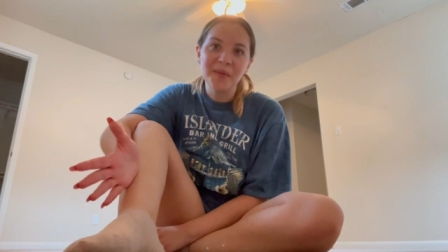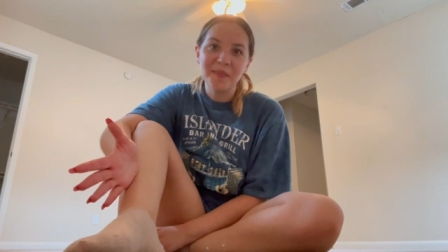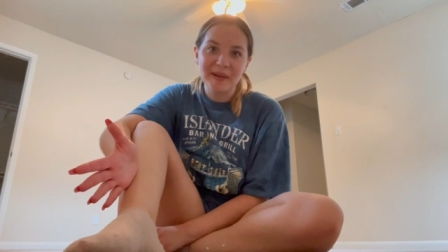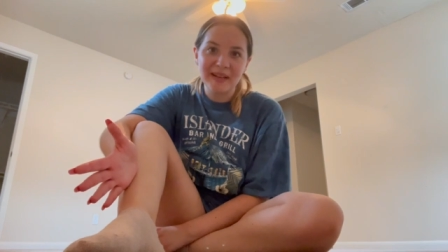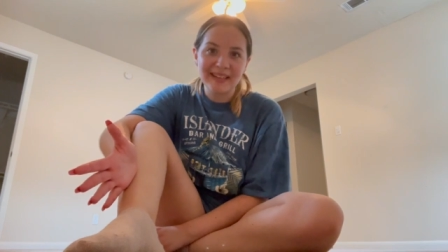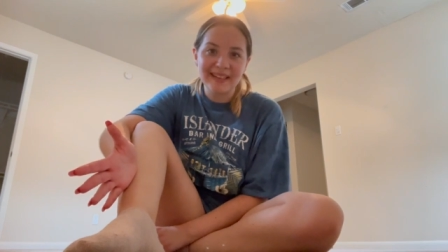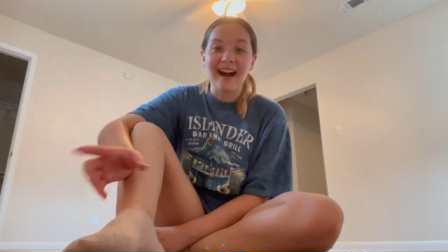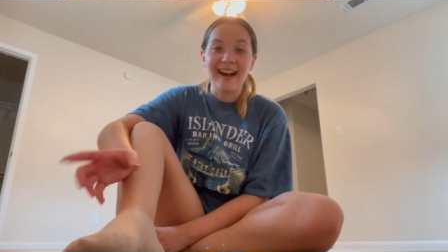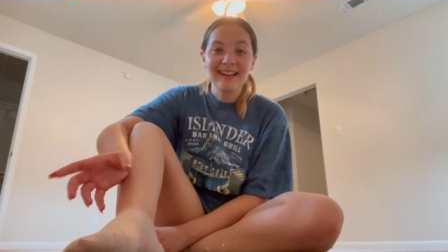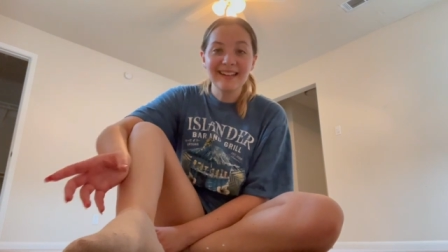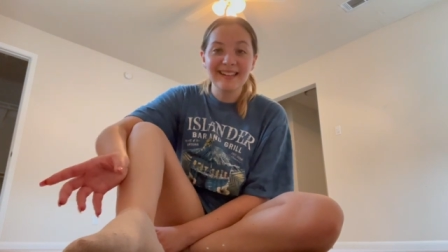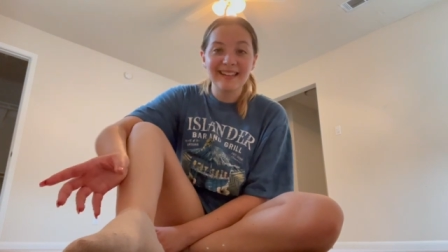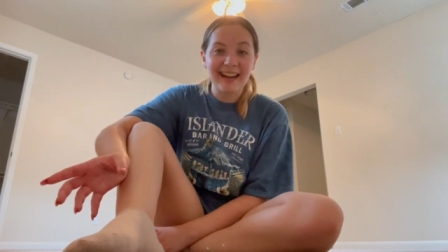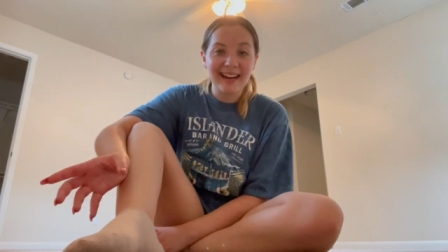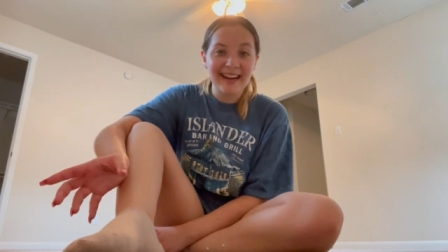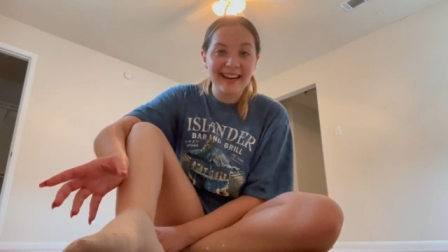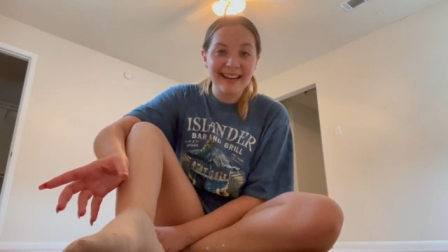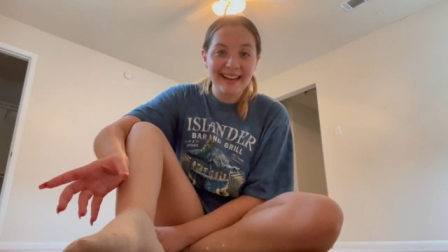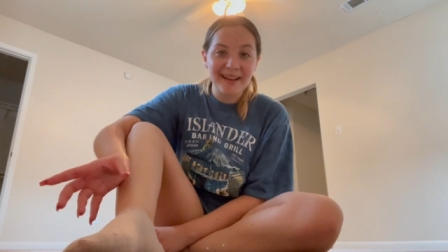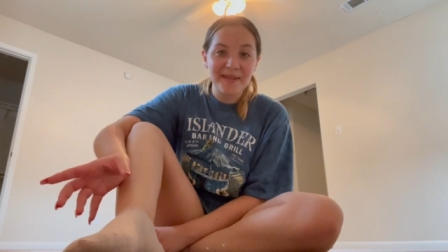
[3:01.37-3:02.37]
open. I had a
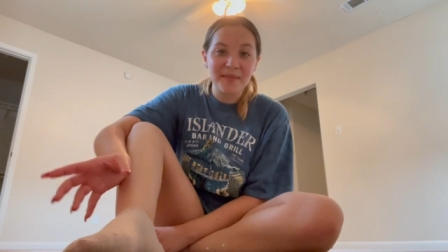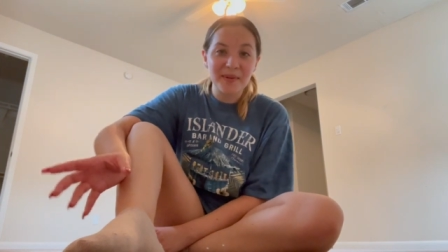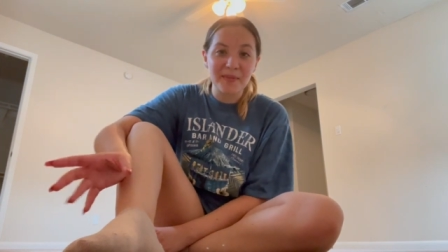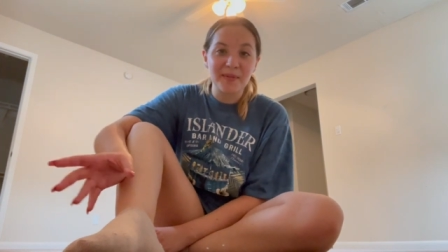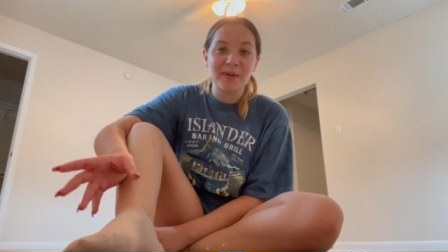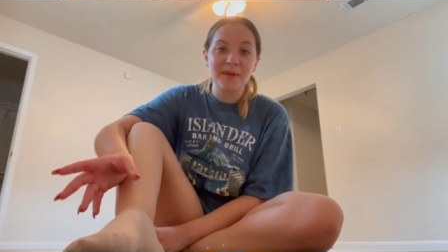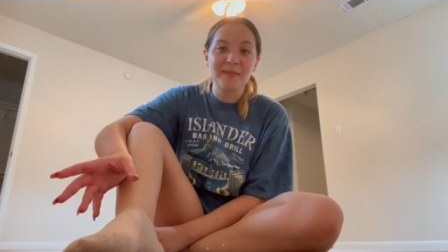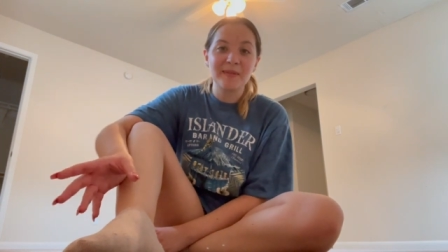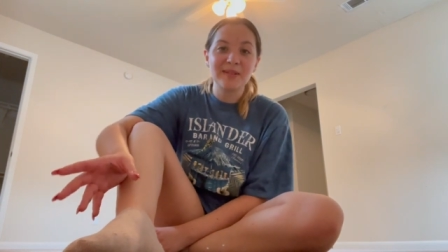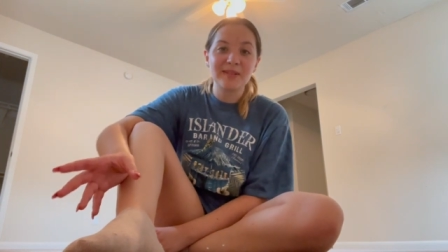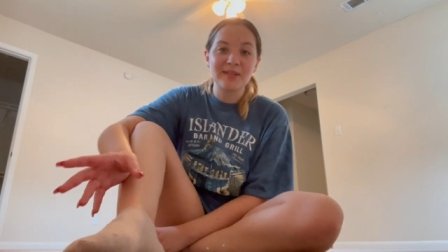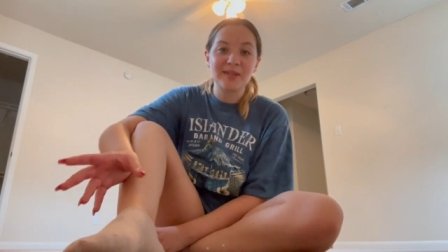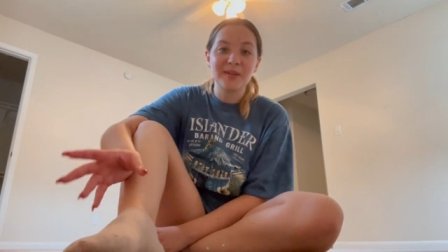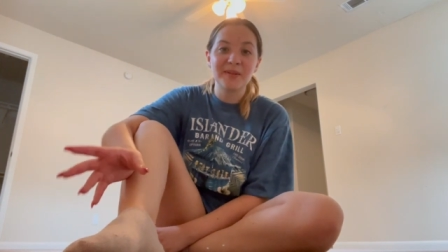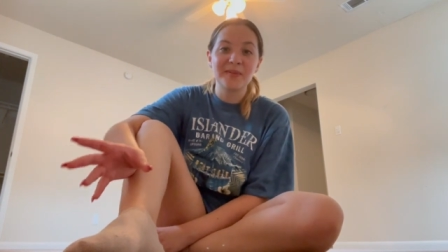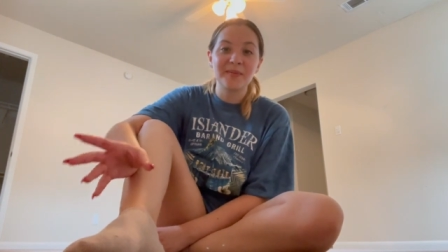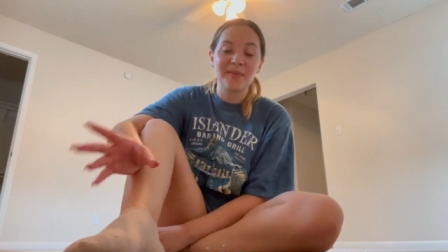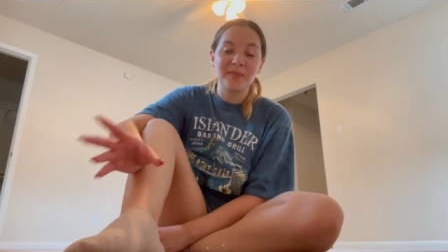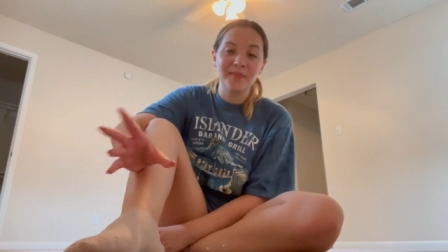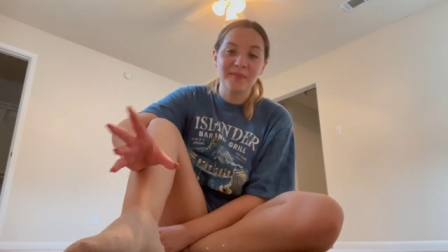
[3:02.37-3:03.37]
9 a.m. appointment
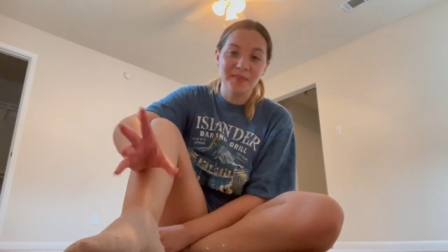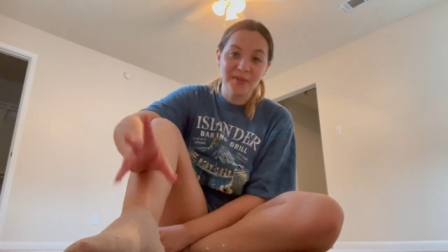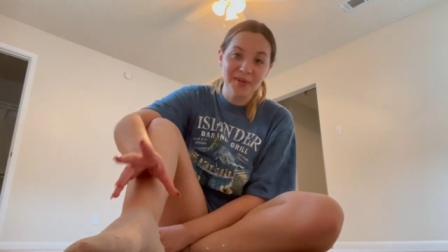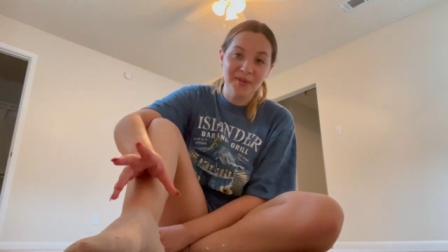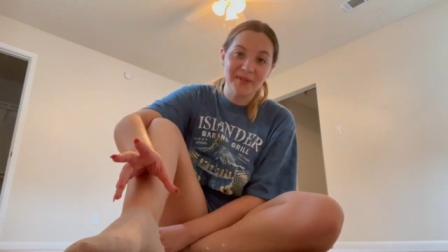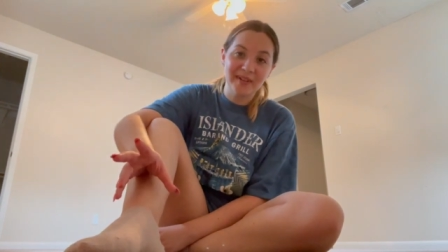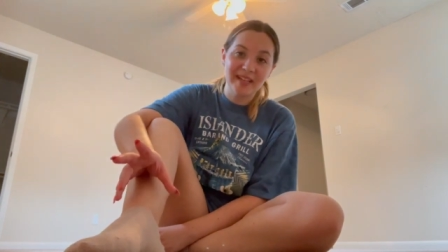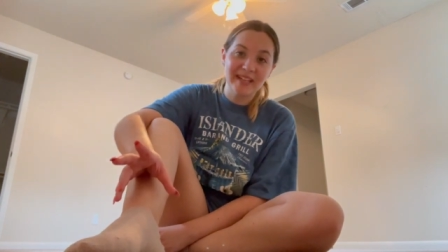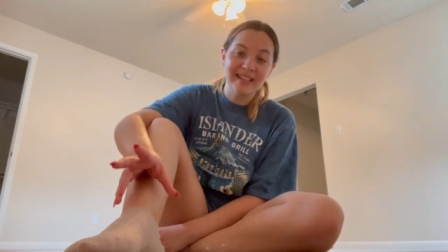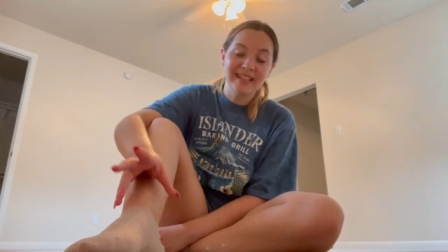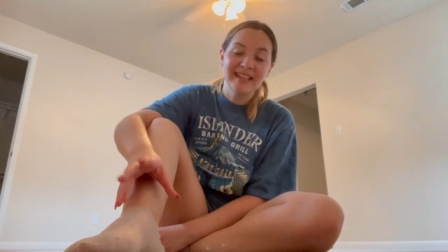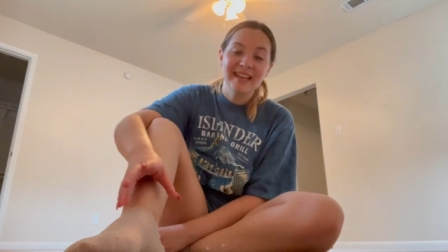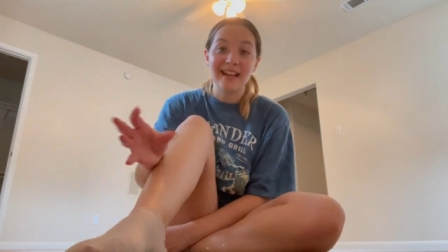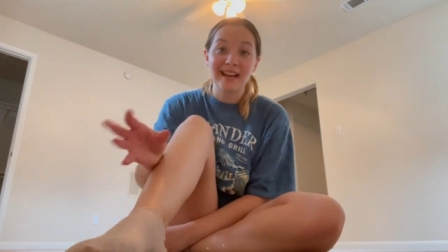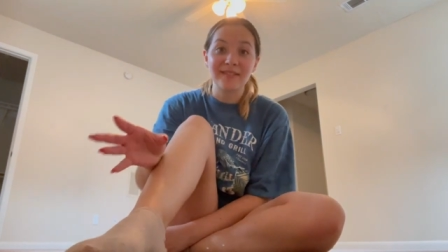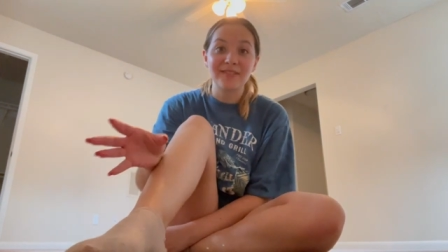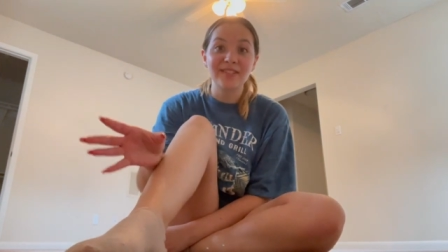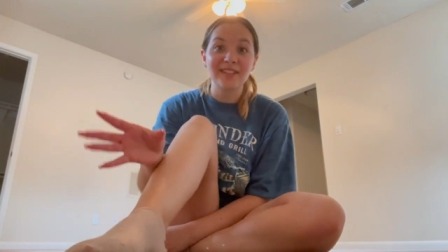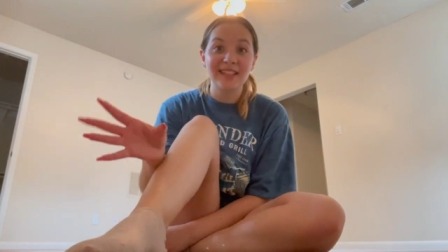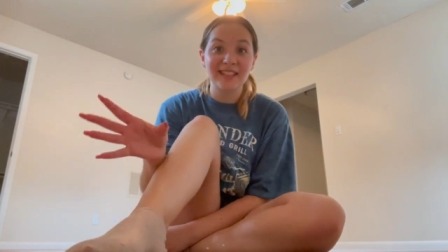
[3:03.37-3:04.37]
to move in, and
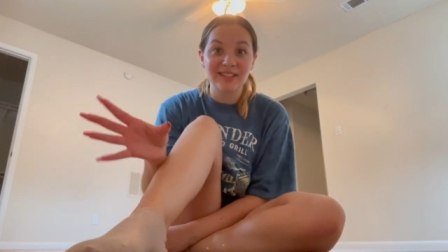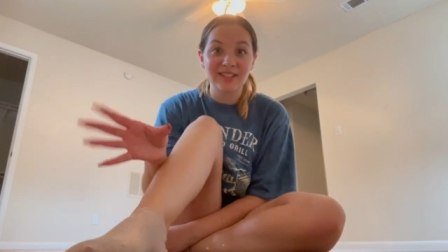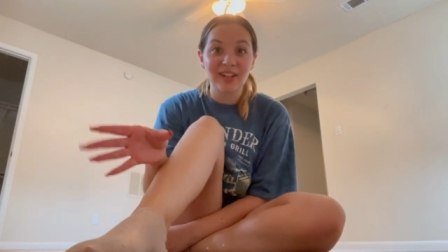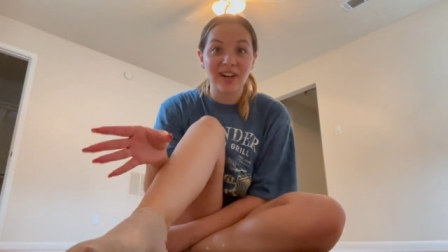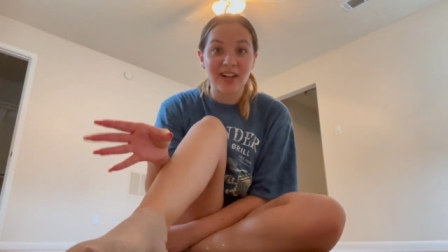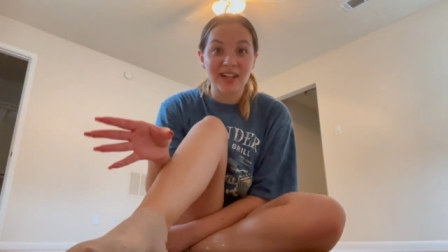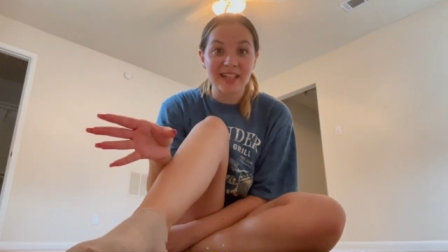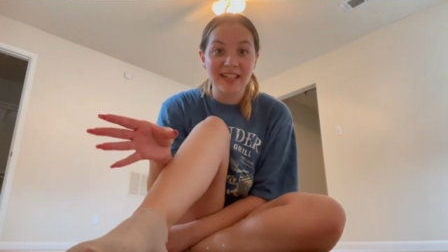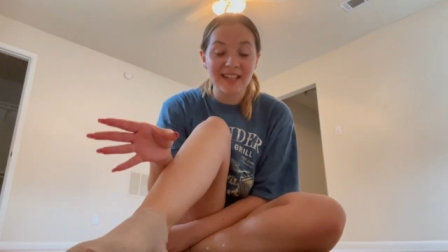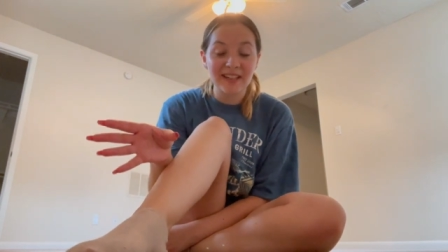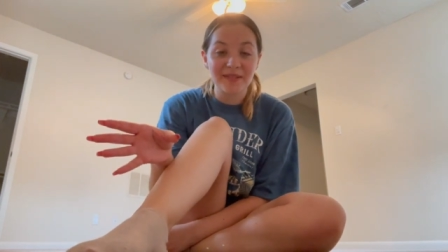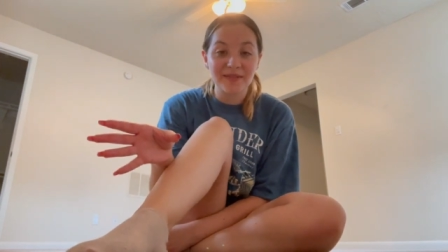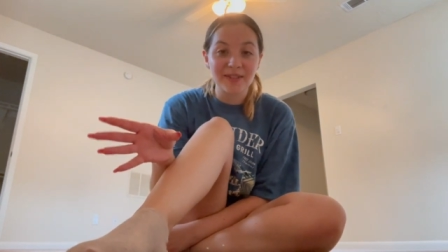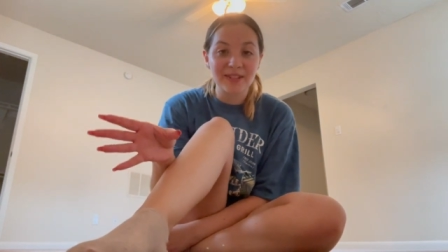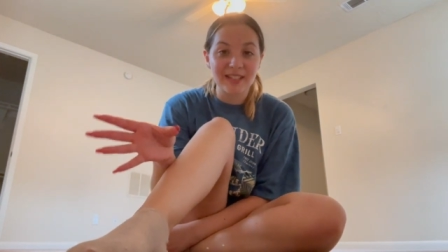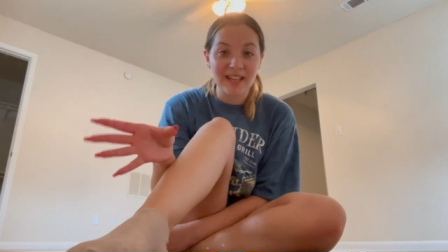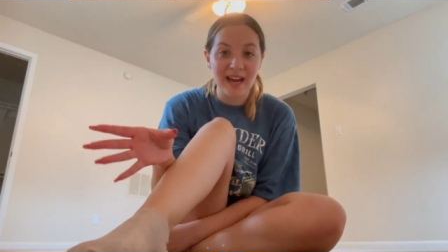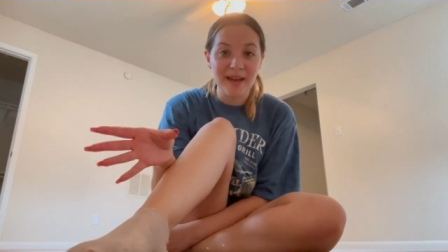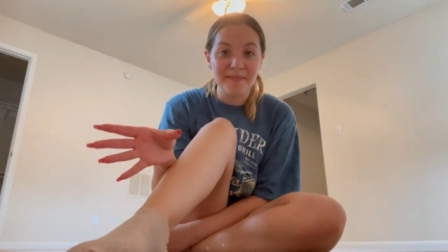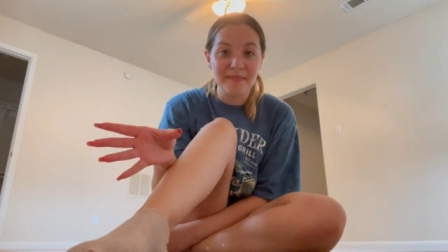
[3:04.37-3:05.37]
after like knocking for
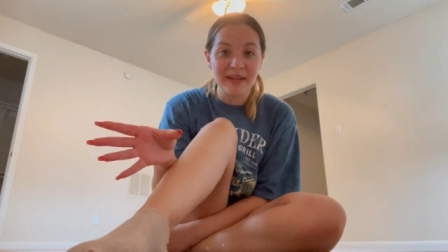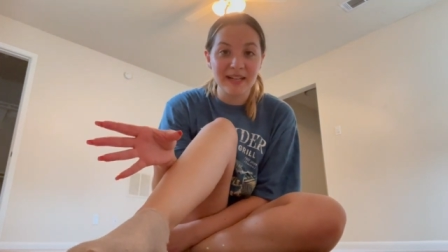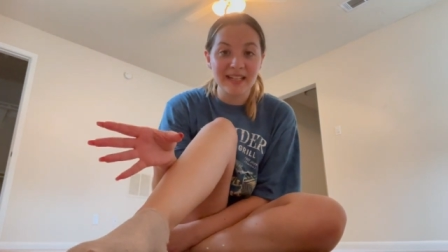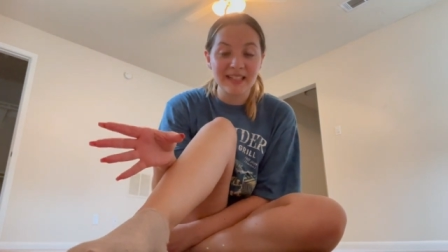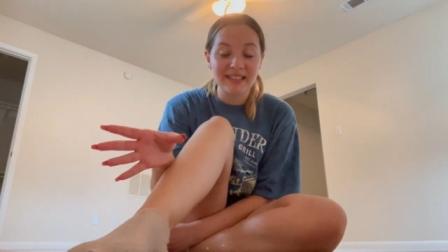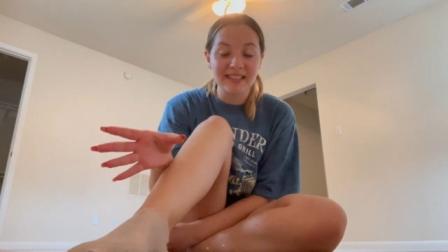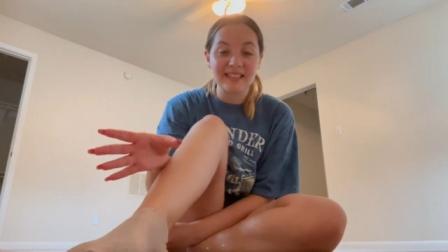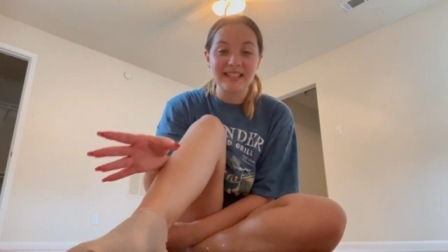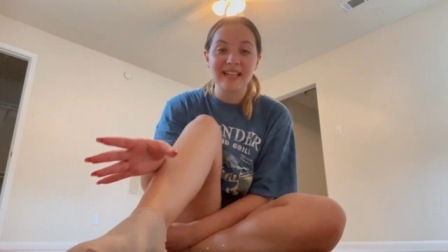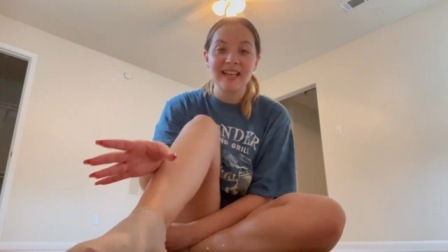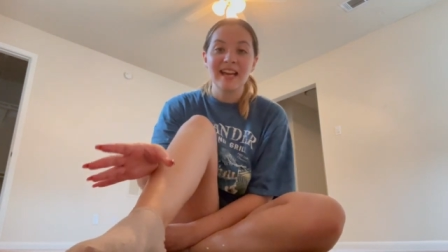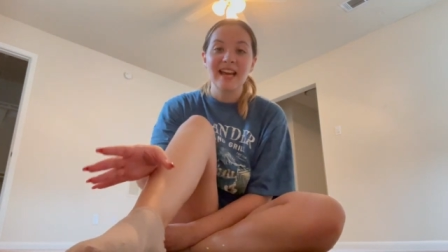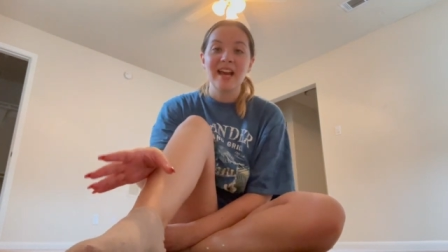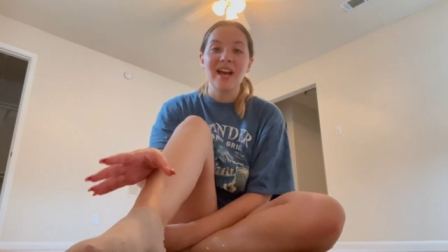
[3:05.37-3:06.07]
10 minutes,